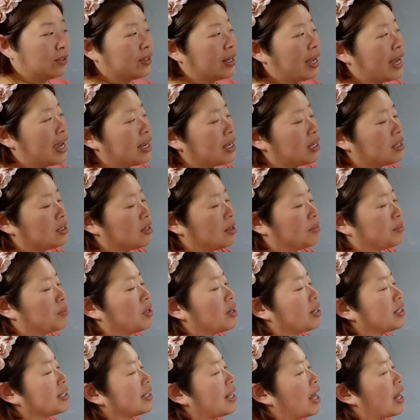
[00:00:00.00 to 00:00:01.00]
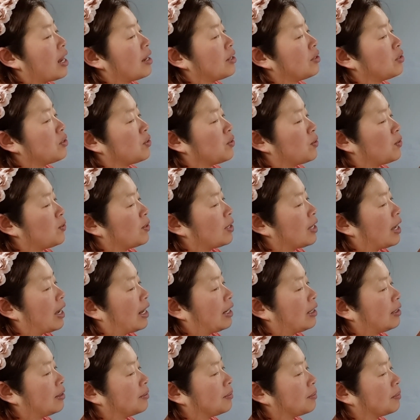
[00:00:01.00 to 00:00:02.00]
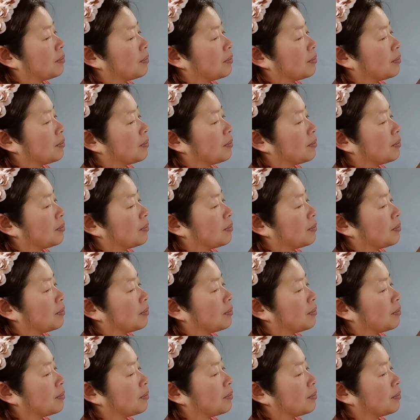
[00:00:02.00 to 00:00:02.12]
okay? I'm going to start at 2 again.